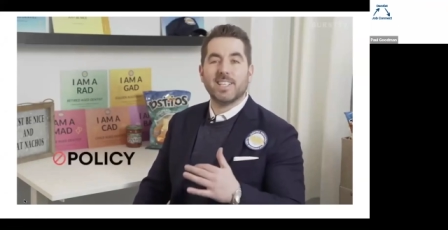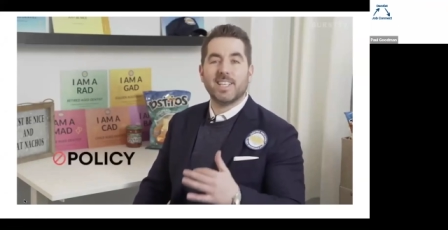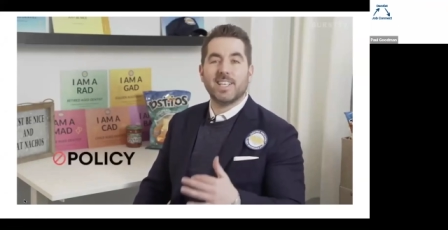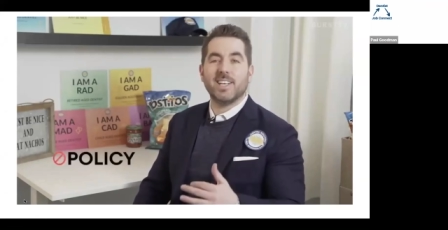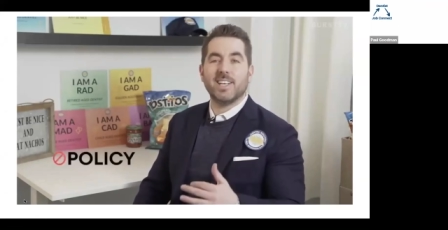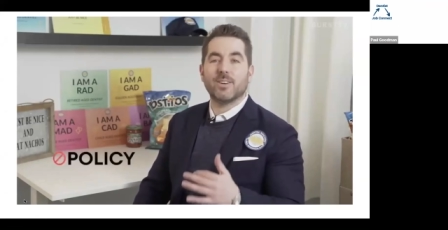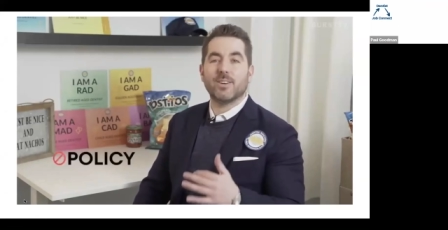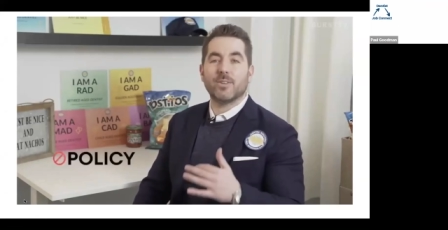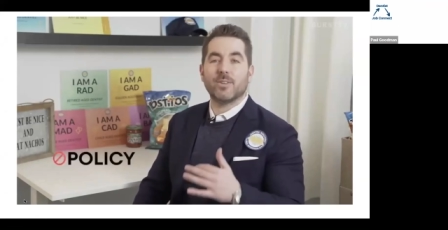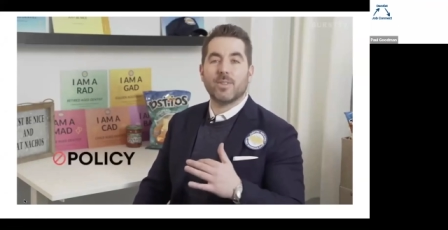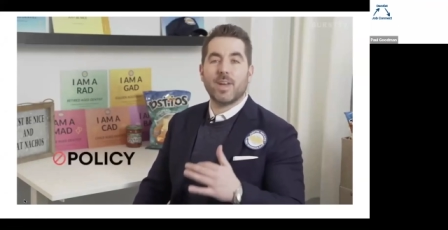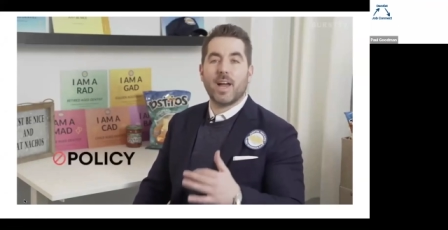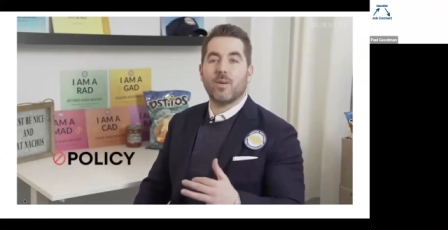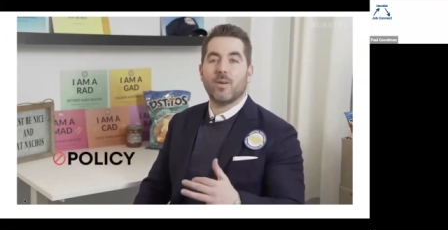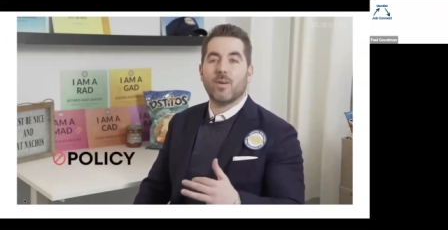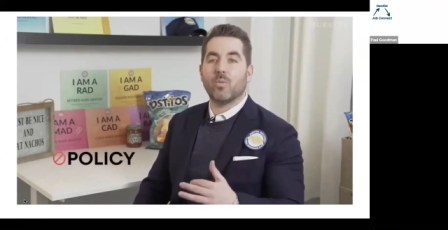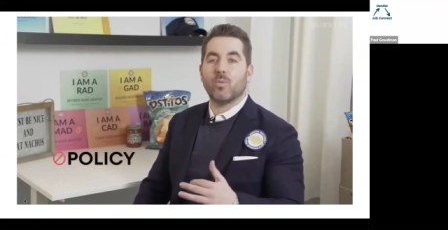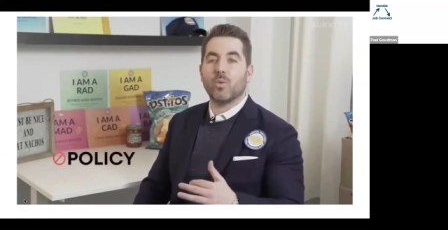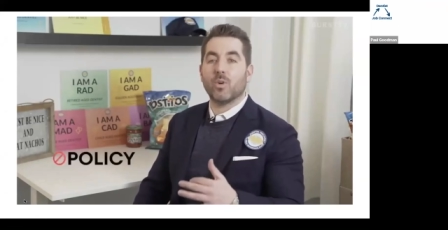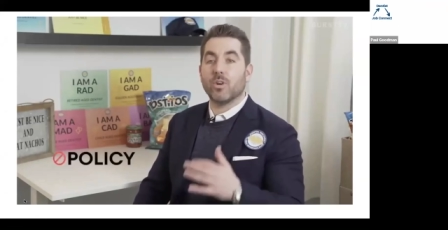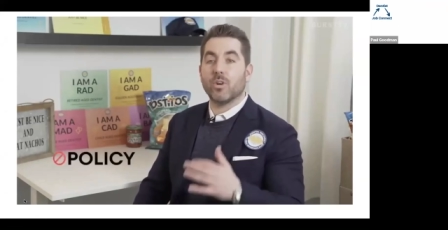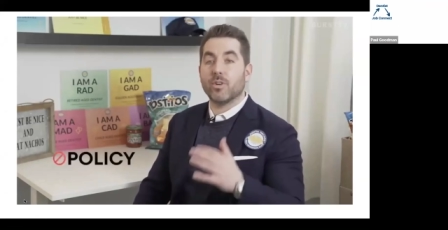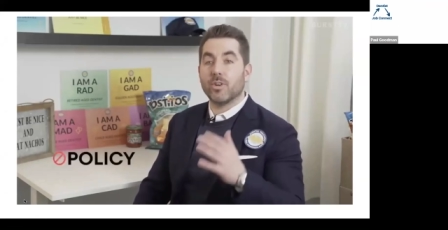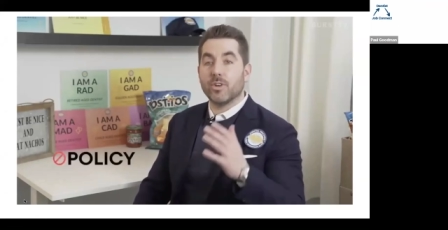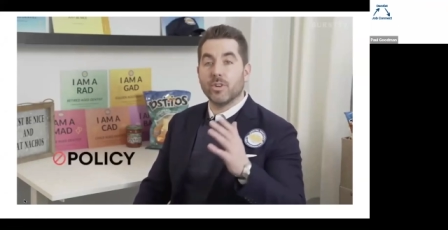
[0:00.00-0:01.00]
No one
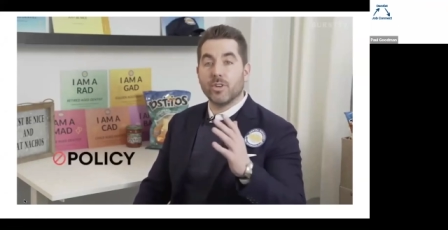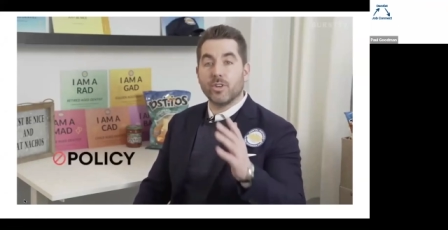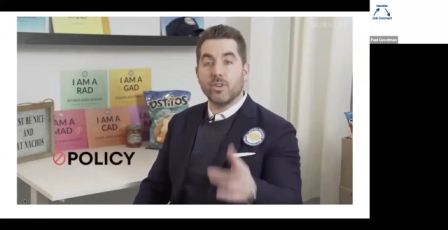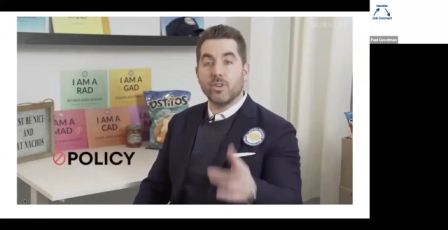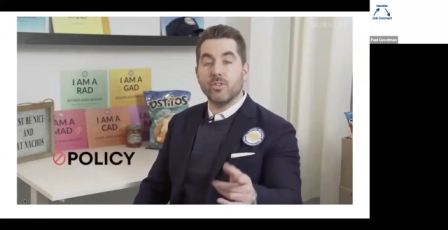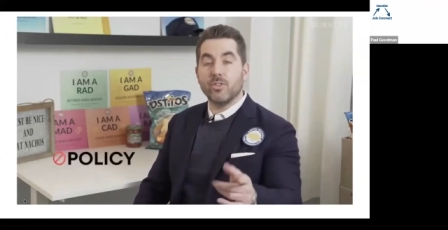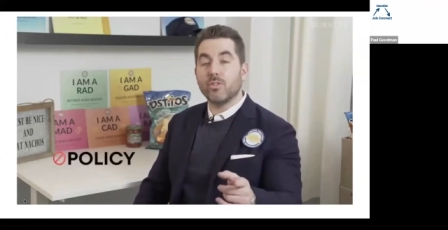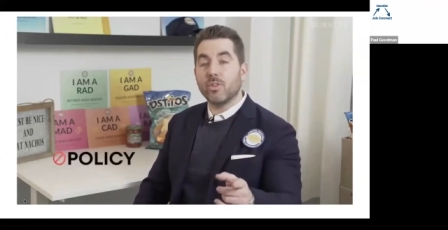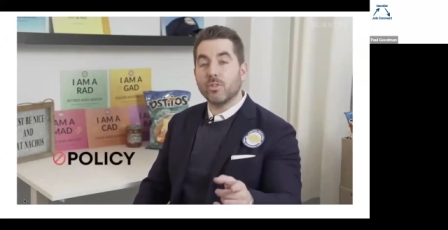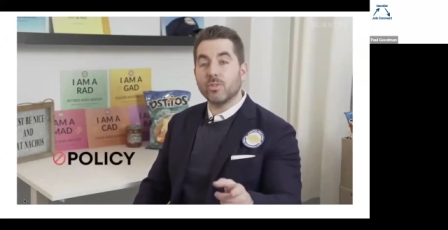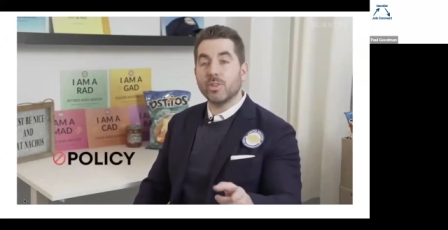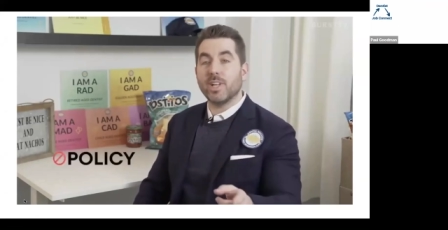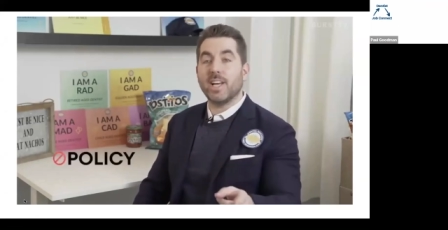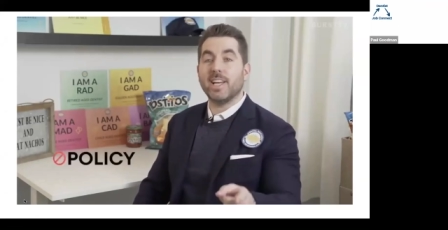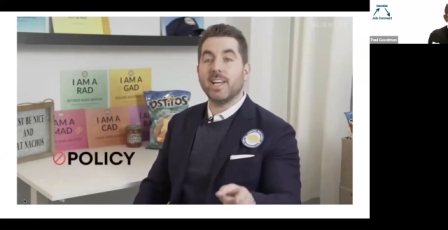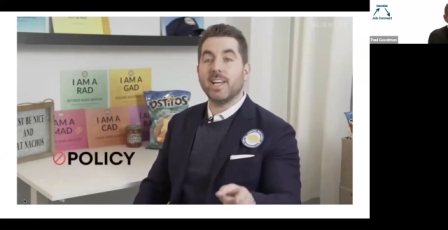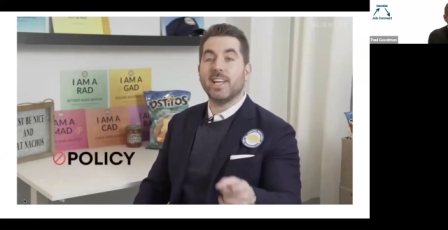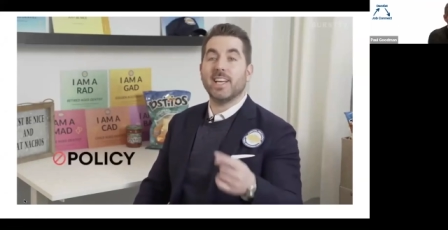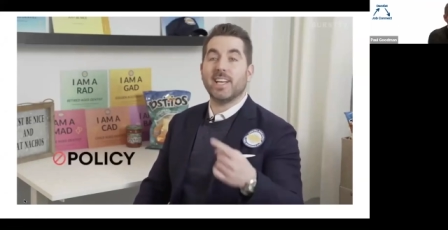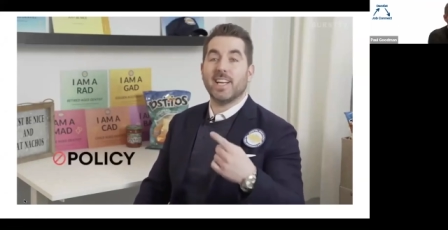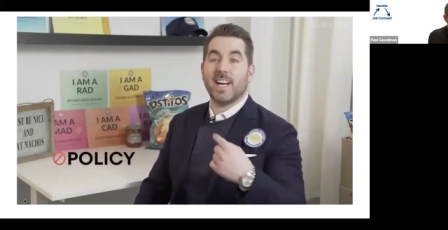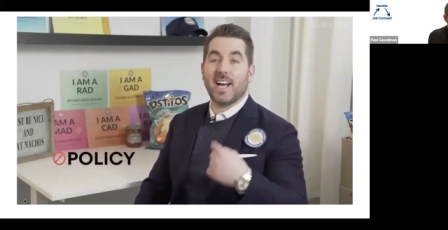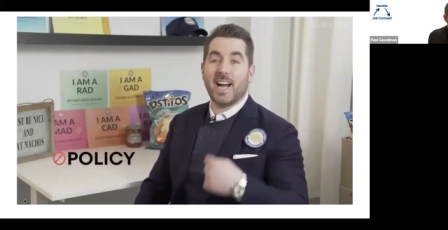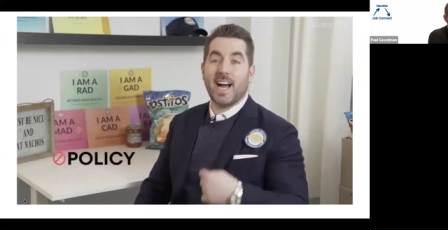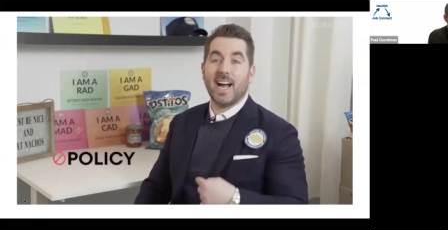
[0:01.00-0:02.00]
likes to hear that
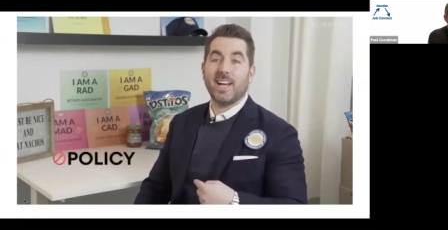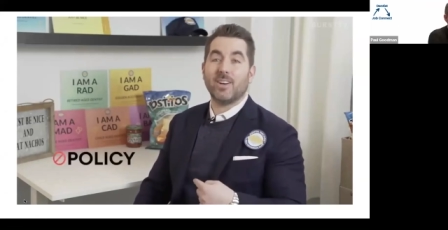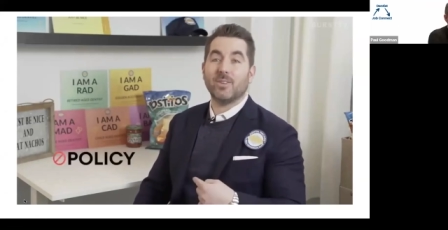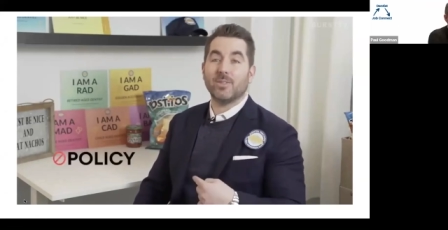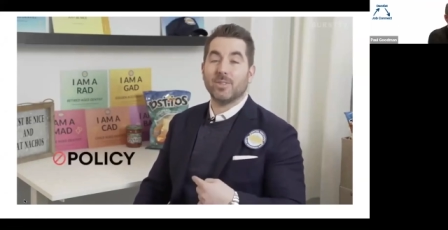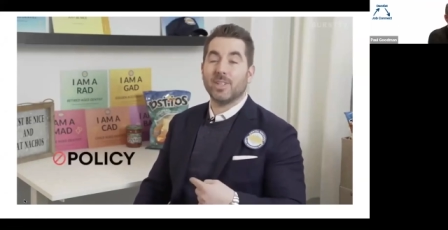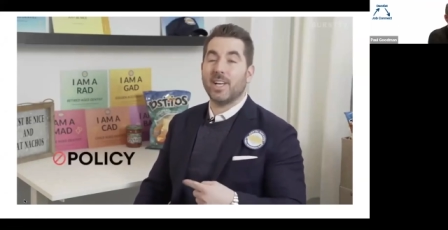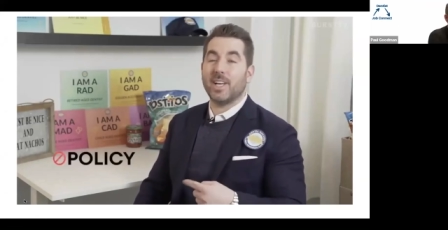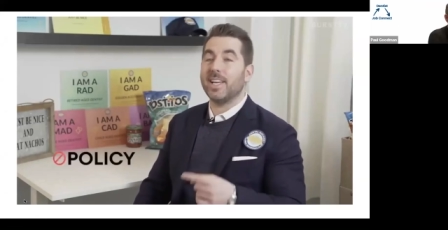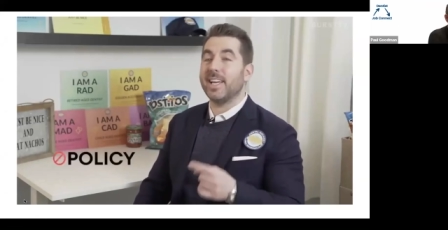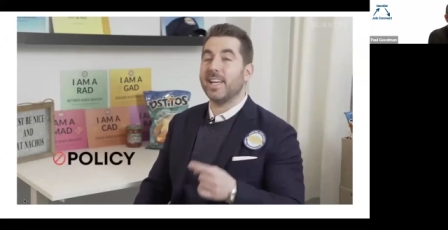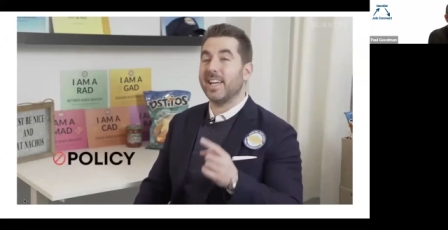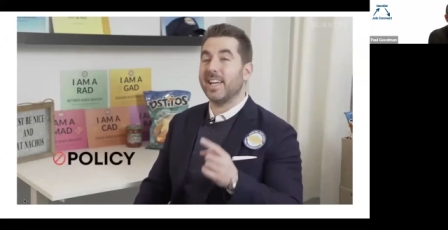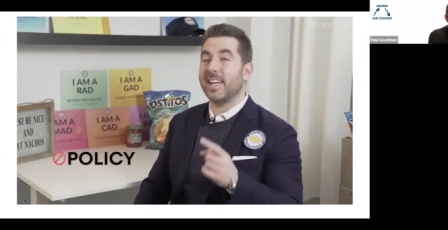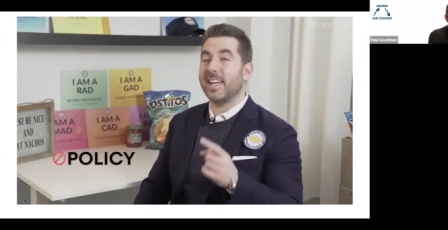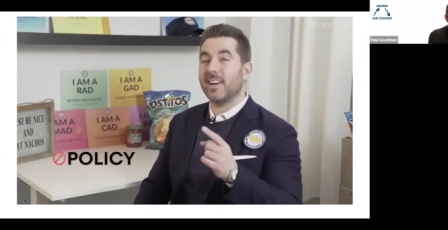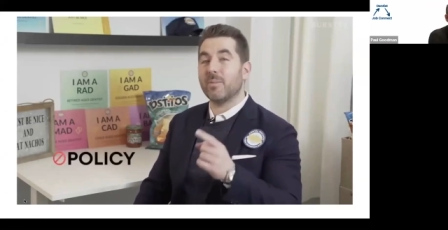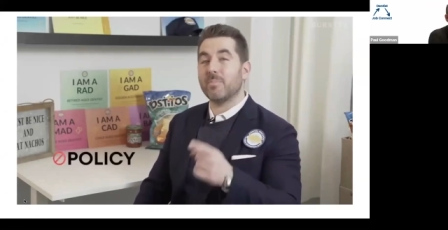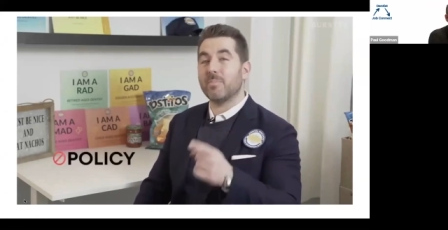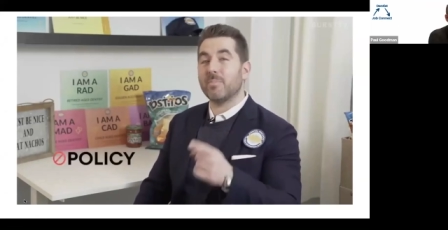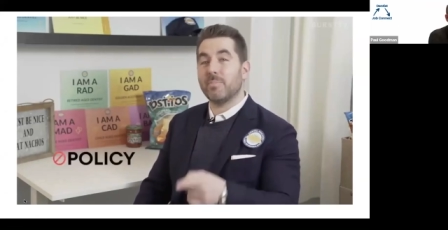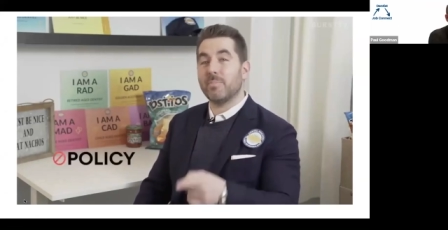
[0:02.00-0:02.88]
word. You don't like it.